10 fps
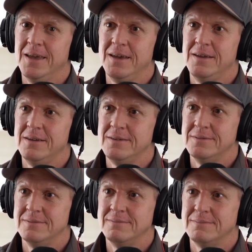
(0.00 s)
Yeah,
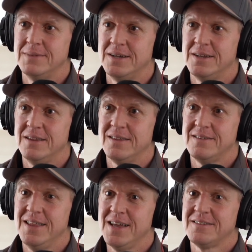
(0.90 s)
bloody.
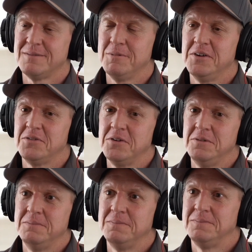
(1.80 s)
See, that's where it's
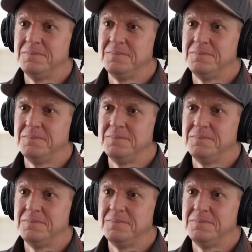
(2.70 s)
gone.